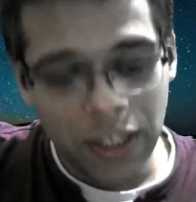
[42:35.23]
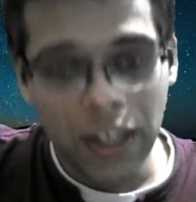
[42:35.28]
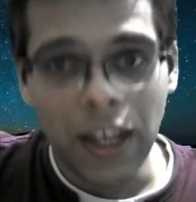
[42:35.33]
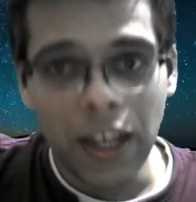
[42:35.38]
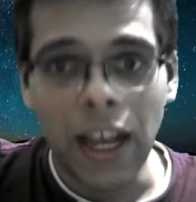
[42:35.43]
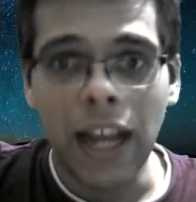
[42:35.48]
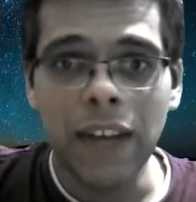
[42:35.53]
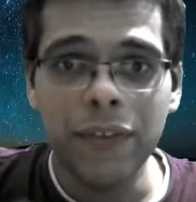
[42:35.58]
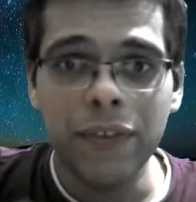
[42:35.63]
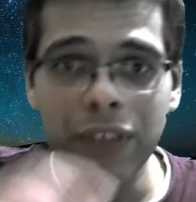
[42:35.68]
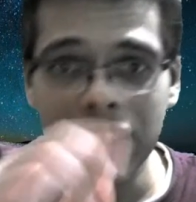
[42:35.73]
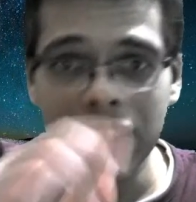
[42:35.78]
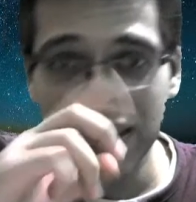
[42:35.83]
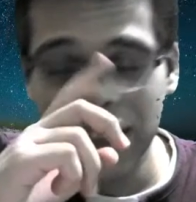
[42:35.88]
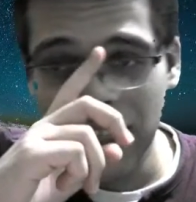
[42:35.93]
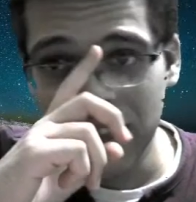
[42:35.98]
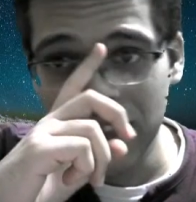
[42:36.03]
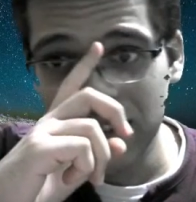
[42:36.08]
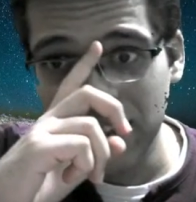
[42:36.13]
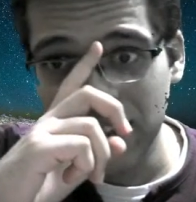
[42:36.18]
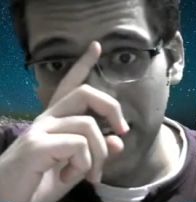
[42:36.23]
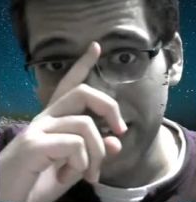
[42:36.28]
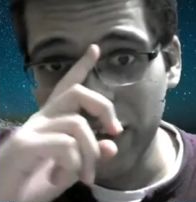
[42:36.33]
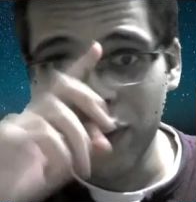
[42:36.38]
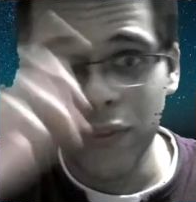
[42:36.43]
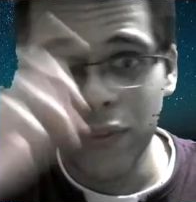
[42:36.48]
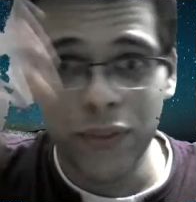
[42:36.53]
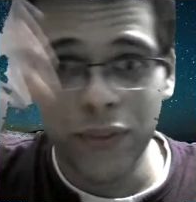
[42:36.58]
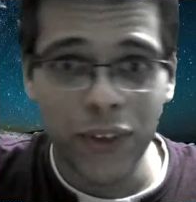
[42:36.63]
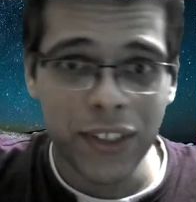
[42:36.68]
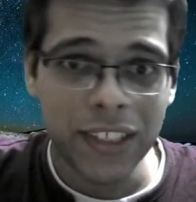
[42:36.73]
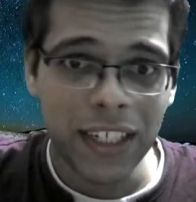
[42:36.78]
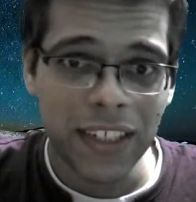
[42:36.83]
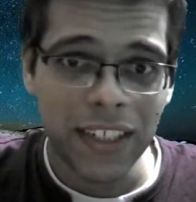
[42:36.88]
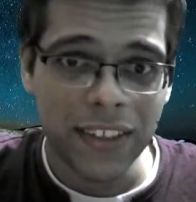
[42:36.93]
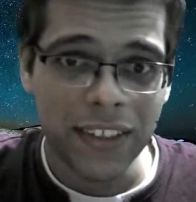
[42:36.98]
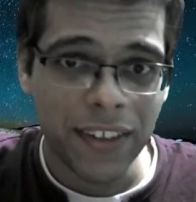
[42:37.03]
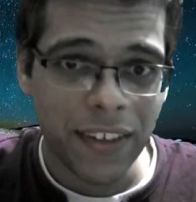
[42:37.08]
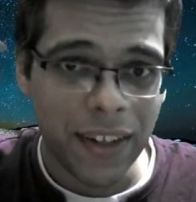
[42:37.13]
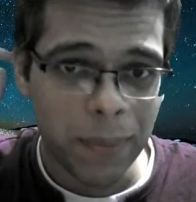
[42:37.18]
Alpheus, yes, Najdorf was a
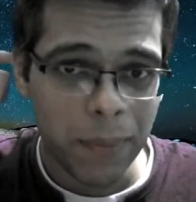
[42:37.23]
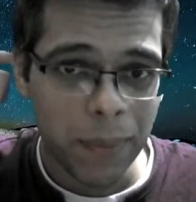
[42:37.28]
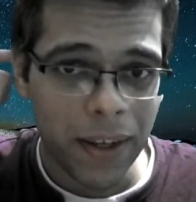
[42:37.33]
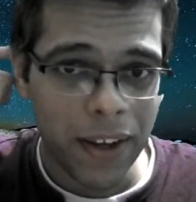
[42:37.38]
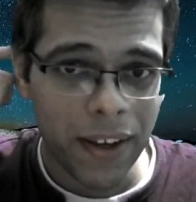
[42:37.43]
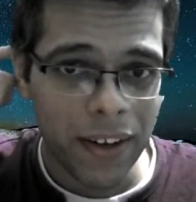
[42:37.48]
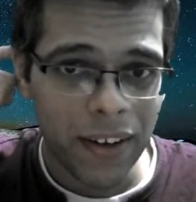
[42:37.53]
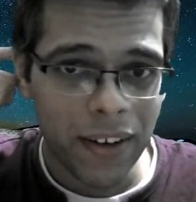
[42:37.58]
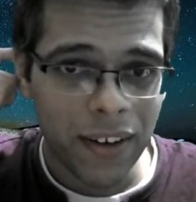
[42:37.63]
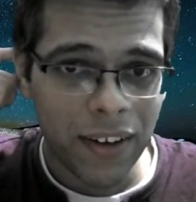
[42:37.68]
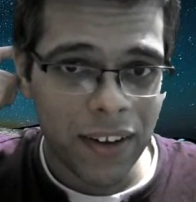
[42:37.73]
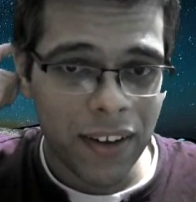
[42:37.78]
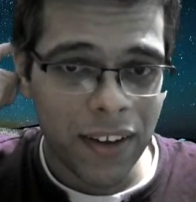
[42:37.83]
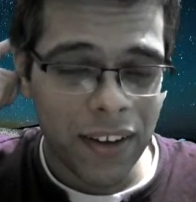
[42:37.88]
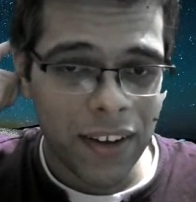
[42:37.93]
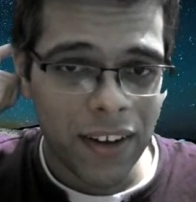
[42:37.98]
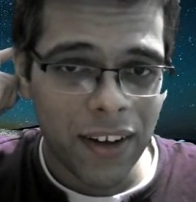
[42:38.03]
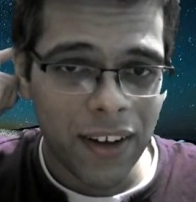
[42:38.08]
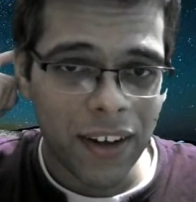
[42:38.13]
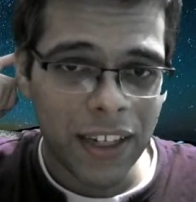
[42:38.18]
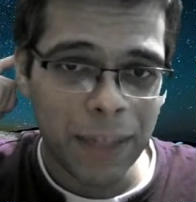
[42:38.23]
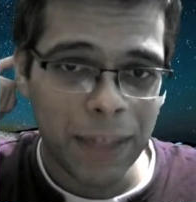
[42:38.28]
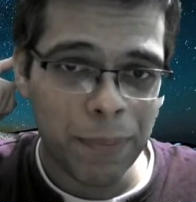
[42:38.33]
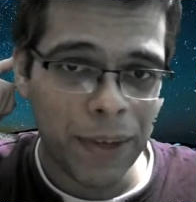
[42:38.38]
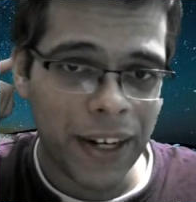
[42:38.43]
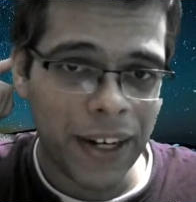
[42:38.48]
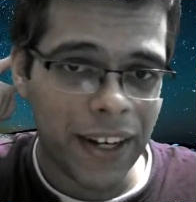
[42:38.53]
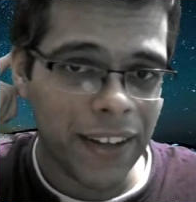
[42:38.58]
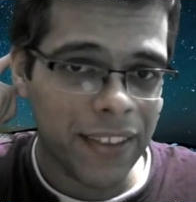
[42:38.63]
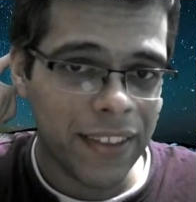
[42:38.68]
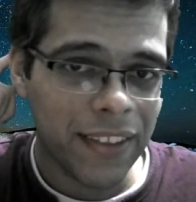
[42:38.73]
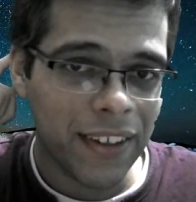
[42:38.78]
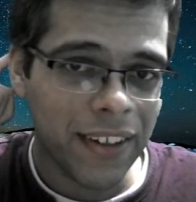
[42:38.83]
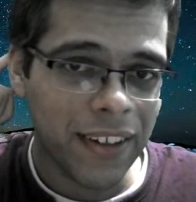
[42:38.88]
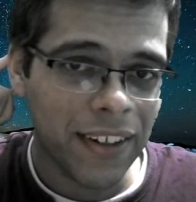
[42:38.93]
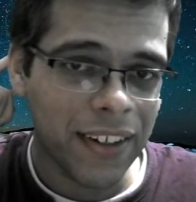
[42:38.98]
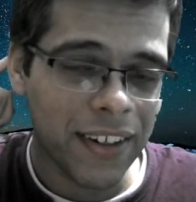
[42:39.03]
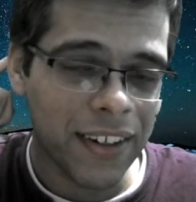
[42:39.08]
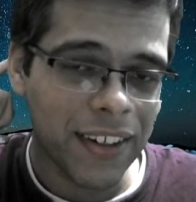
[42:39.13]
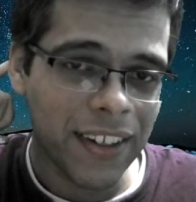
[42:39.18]
legendary player. He played in
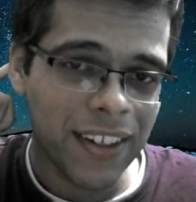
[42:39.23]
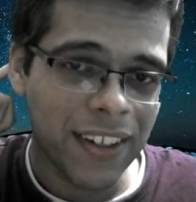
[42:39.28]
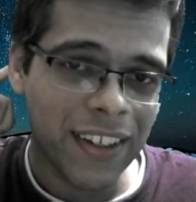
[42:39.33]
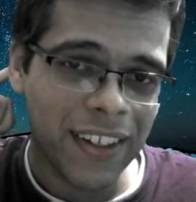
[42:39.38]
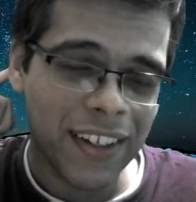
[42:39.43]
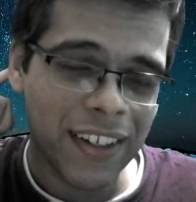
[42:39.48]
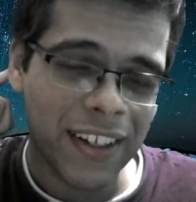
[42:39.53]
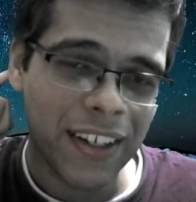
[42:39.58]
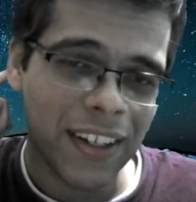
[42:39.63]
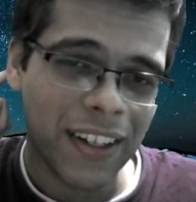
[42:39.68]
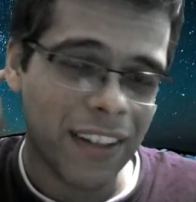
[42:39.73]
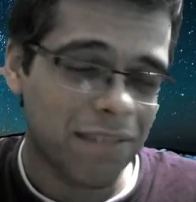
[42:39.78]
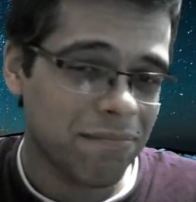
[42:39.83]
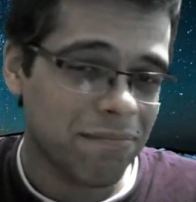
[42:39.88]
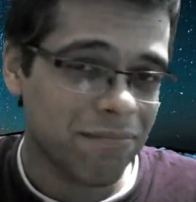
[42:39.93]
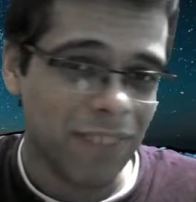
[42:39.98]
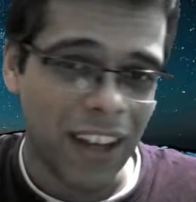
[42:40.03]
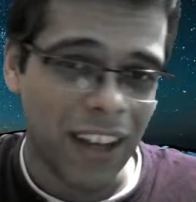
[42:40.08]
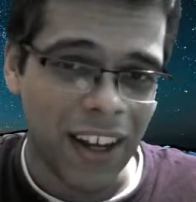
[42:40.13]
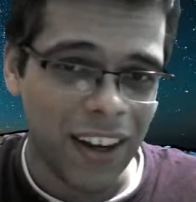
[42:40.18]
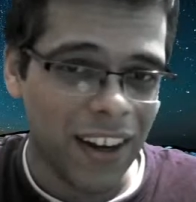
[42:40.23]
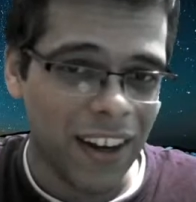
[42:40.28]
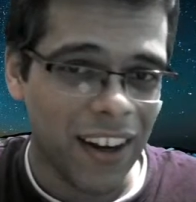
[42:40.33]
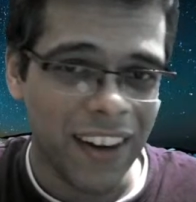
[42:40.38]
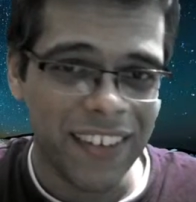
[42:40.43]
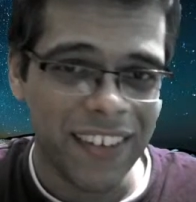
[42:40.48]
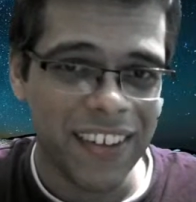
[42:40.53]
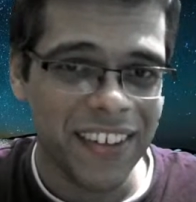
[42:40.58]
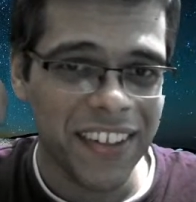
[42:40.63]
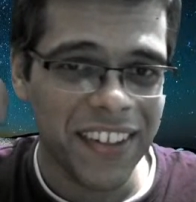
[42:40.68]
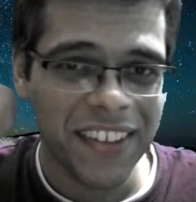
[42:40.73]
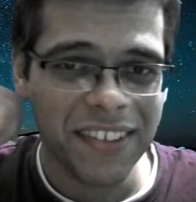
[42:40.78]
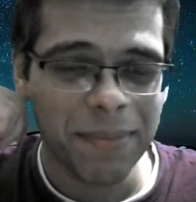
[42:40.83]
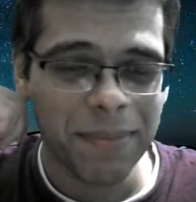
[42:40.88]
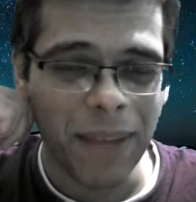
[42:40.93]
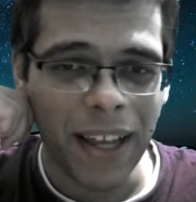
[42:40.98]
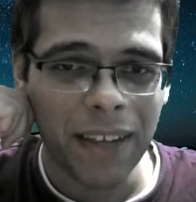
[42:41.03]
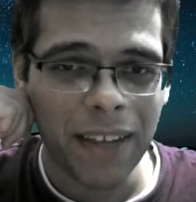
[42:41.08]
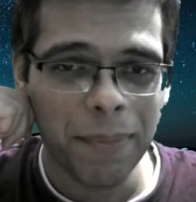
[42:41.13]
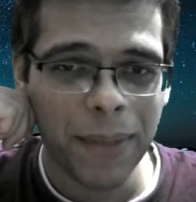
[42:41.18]
the 100 years
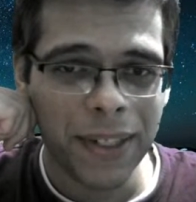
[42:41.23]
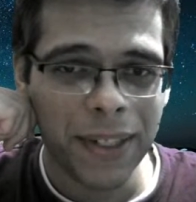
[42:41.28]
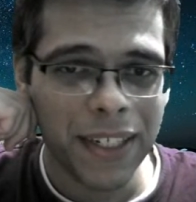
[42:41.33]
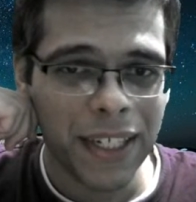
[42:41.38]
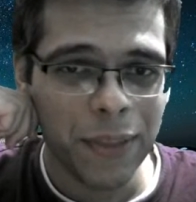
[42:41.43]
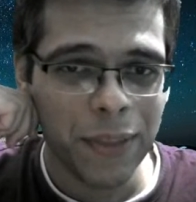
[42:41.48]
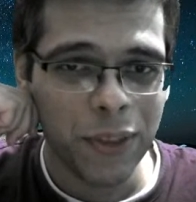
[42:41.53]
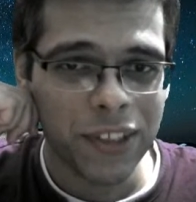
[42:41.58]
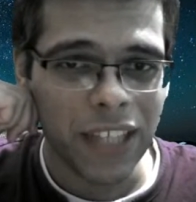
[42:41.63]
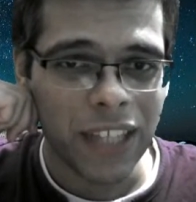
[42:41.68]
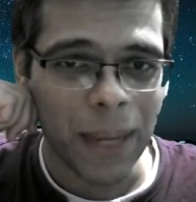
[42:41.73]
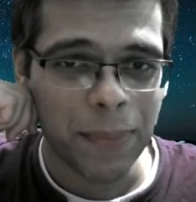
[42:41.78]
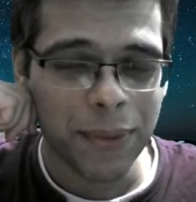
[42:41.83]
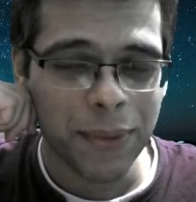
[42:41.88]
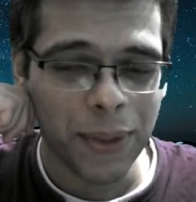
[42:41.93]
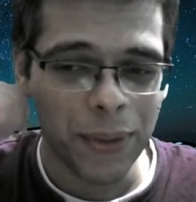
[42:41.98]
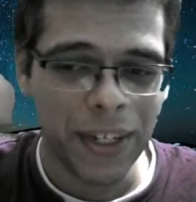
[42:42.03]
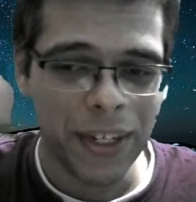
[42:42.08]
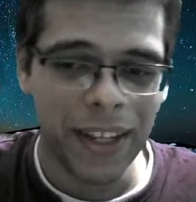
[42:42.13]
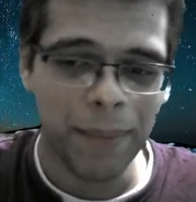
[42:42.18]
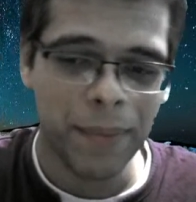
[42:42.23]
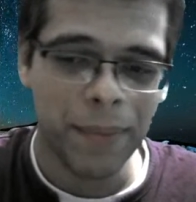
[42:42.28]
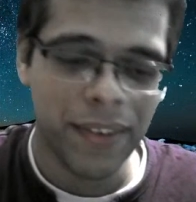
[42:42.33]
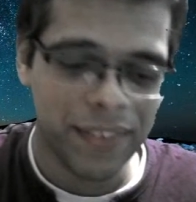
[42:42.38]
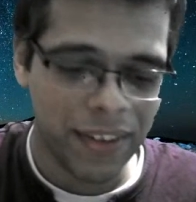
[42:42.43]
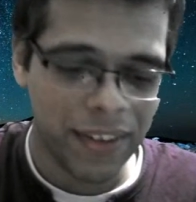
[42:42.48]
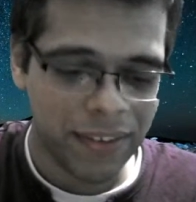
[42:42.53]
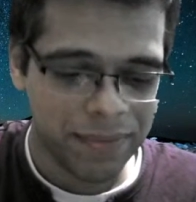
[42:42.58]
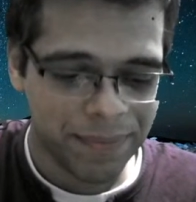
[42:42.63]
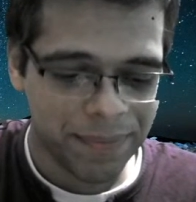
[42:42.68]
back, but he was absolutely amazing.